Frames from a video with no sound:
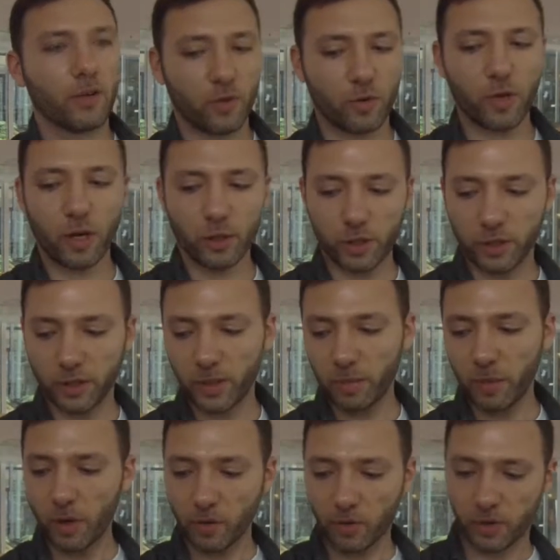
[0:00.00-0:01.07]
So you actually
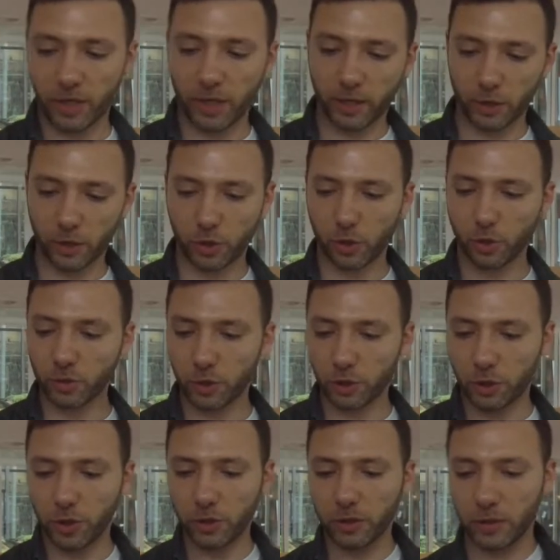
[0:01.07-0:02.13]
need both, and I can show the
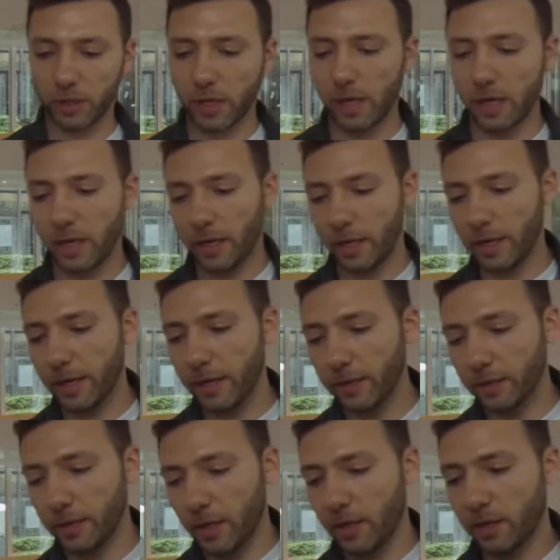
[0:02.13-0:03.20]
shirt.
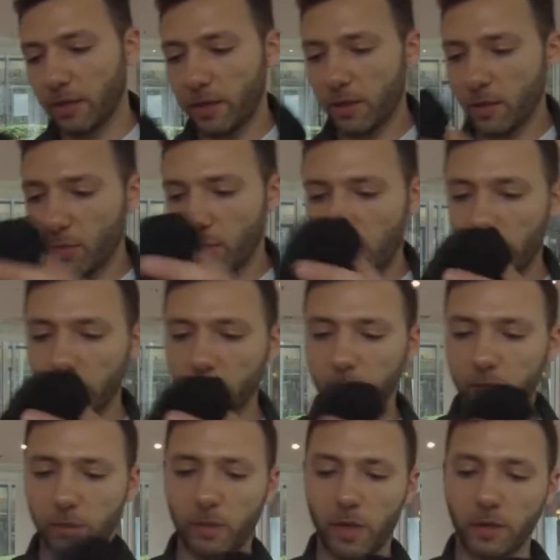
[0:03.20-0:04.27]
And this is one
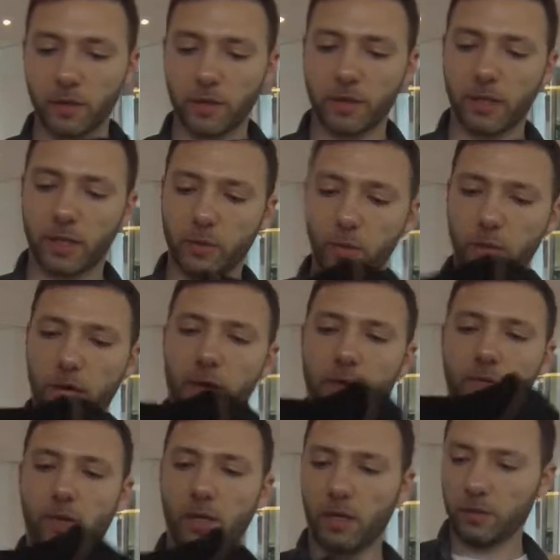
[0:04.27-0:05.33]
of the models that we
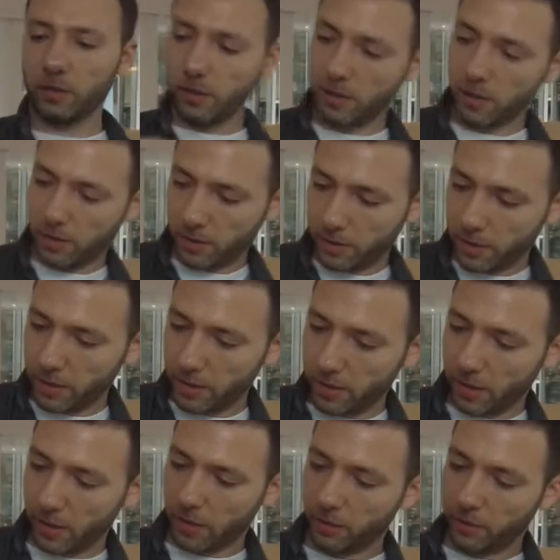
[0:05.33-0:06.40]
have. This is
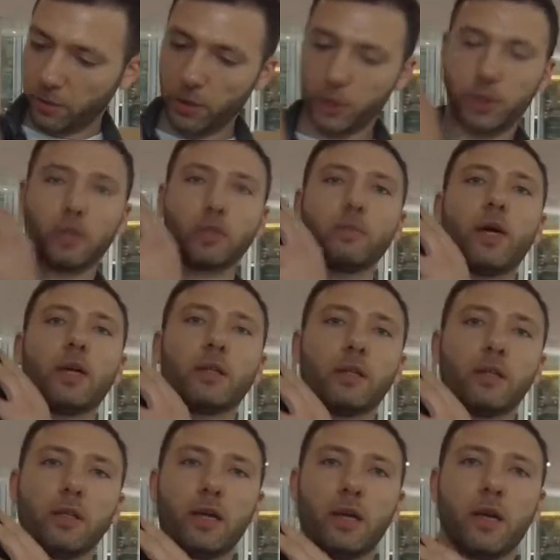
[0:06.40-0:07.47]
the t-shirt
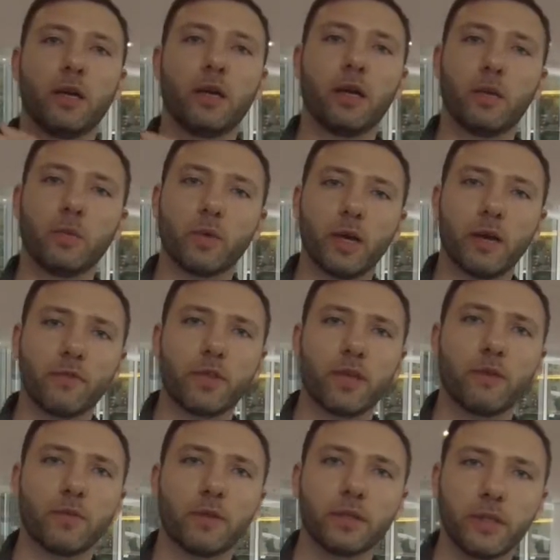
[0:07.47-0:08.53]
model, and we have
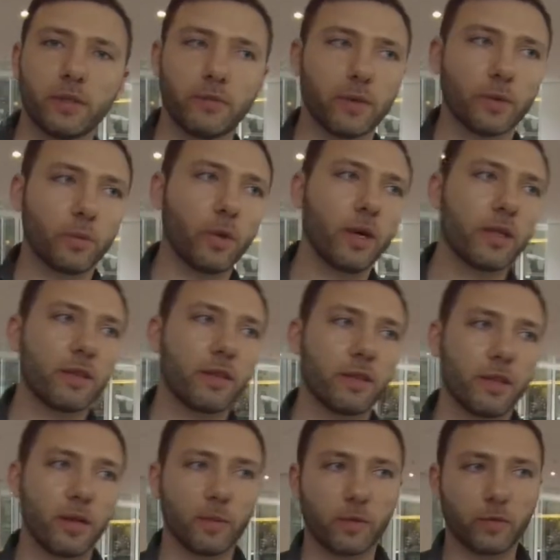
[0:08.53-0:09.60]
several different ones.
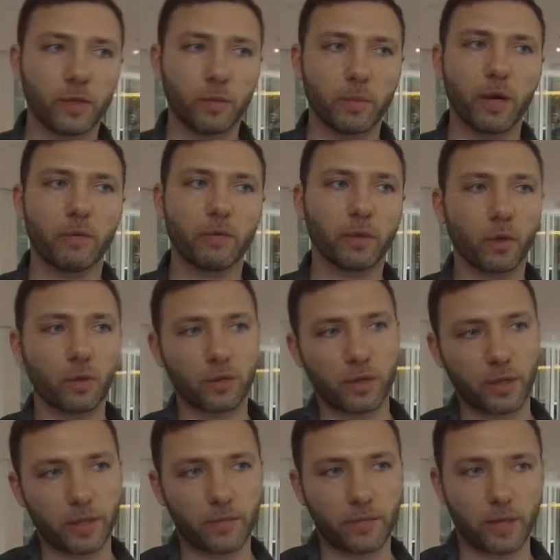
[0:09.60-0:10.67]
Some of them have long
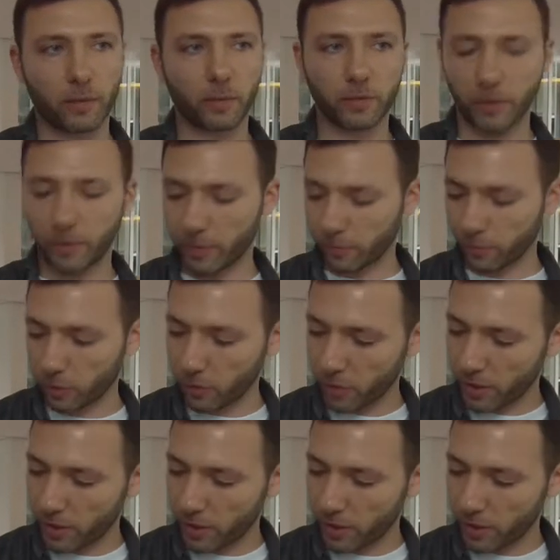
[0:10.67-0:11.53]
sleeves, some of them have short